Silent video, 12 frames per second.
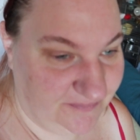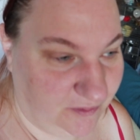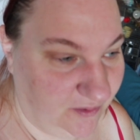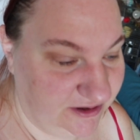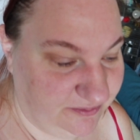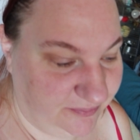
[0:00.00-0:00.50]

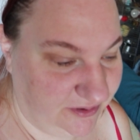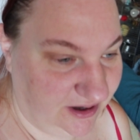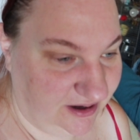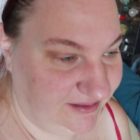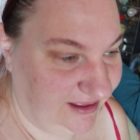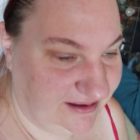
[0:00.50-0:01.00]
points per,
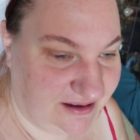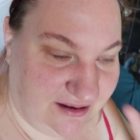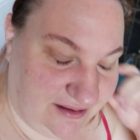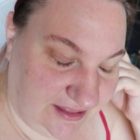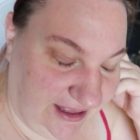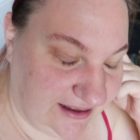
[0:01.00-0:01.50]
uh, like,
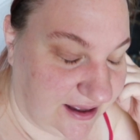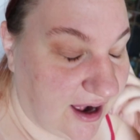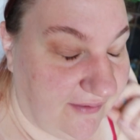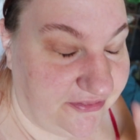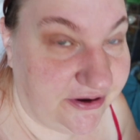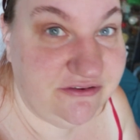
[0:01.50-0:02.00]
uh, like
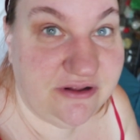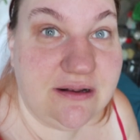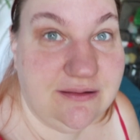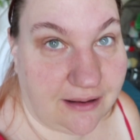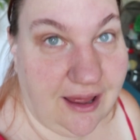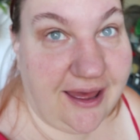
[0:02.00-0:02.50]
there's a
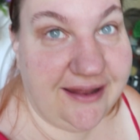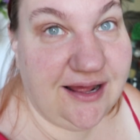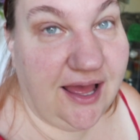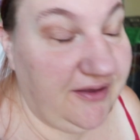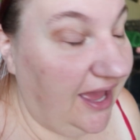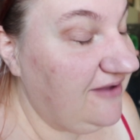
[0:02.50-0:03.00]
lot,
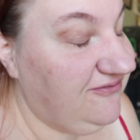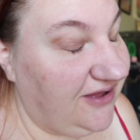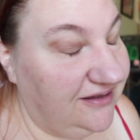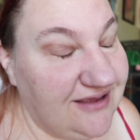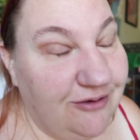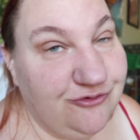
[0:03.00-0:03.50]
I, I
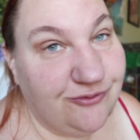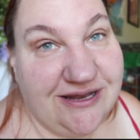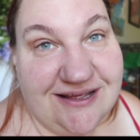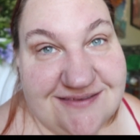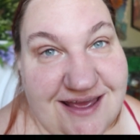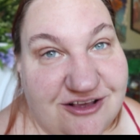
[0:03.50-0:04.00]
felt I was
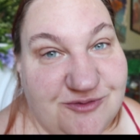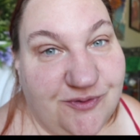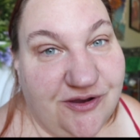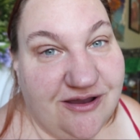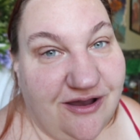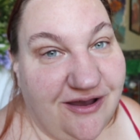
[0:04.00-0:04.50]
reading a
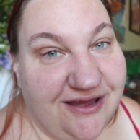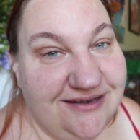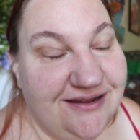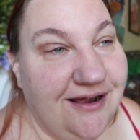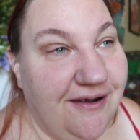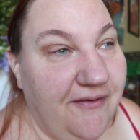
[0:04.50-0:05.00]
textbook
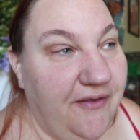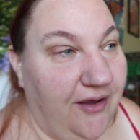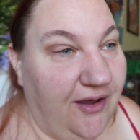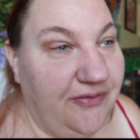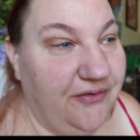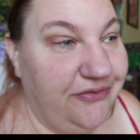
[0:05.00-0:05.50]
on,
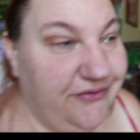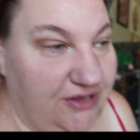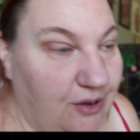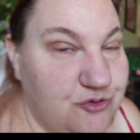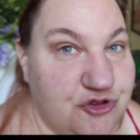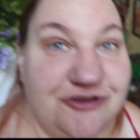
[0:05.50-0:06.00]
on
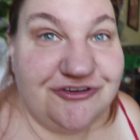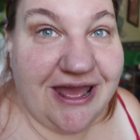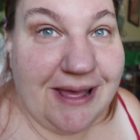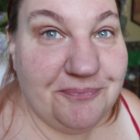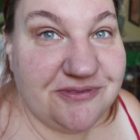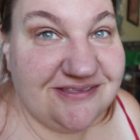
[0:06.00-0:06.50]
the ocean
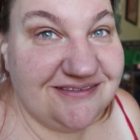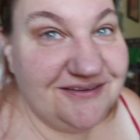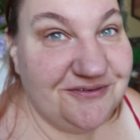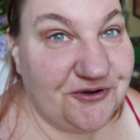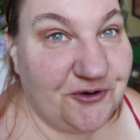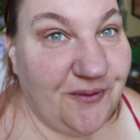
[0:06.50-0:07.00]
depths
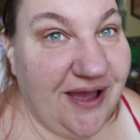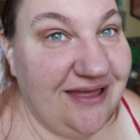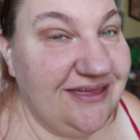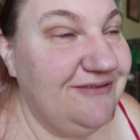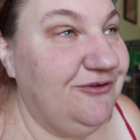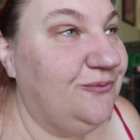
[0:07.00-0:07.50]
for a
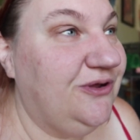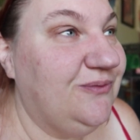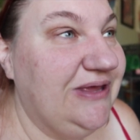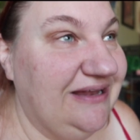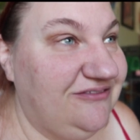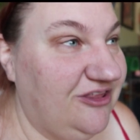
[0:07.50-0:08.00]
while. Even when
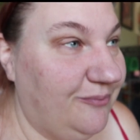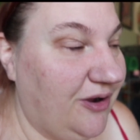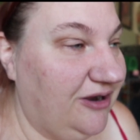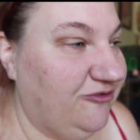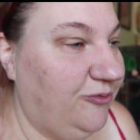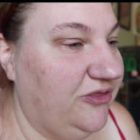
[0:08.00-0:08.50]
we get to the
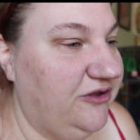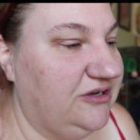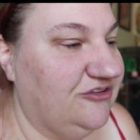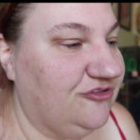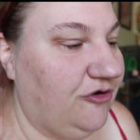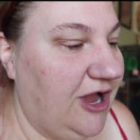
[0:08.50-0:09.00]
parts where they're
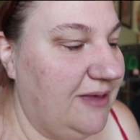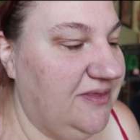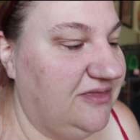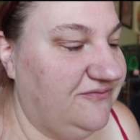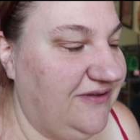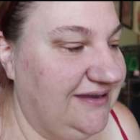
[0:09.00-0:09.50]

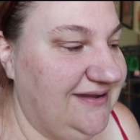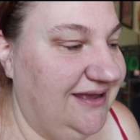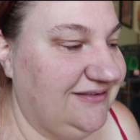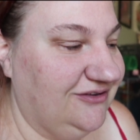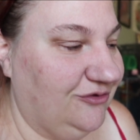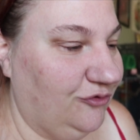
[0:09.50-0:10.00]
describing the
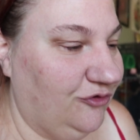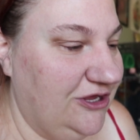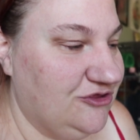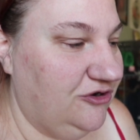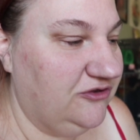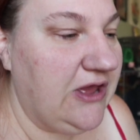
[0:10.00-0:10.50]
fantastical
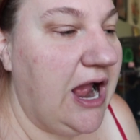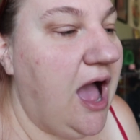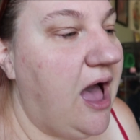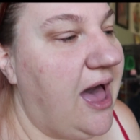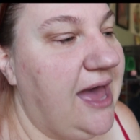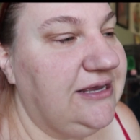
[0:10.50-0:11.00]
creatures,
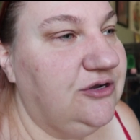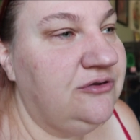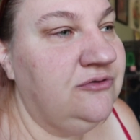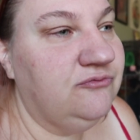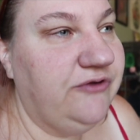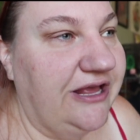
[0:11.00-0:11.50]
I
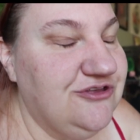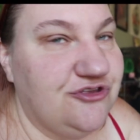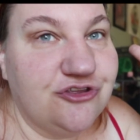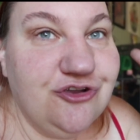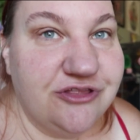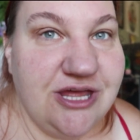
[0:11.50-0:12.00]
couldn't
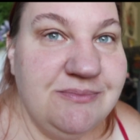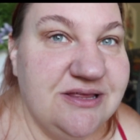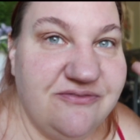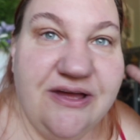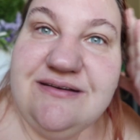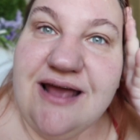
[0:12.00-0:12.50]
register them
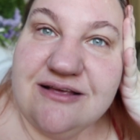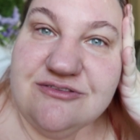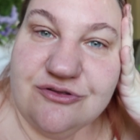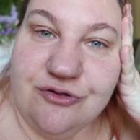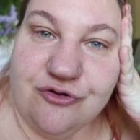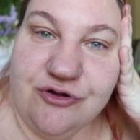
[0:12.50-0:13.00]
as
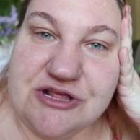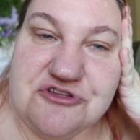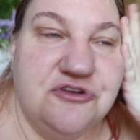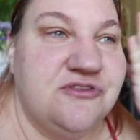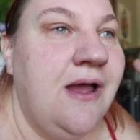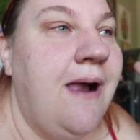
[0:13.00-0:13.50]
fantastical
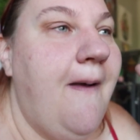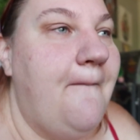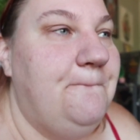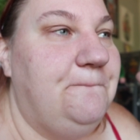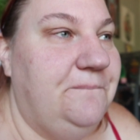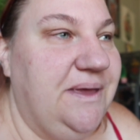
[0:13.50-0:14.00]
creatures
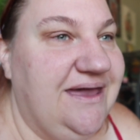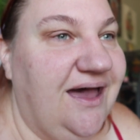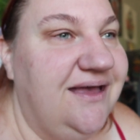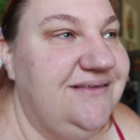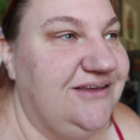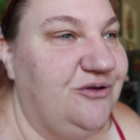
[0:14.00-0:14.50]

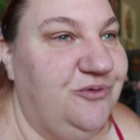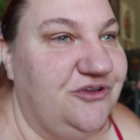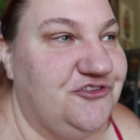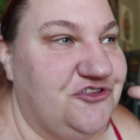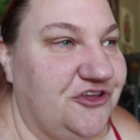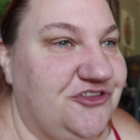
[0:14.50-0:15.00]
because it
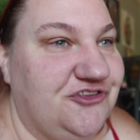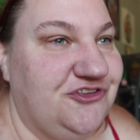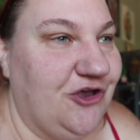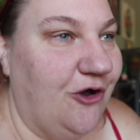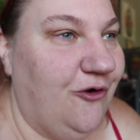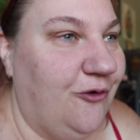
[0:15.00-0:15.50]
was just
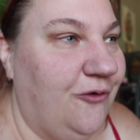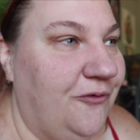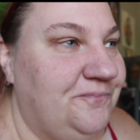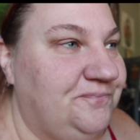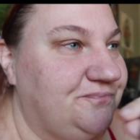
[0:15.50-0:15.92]
so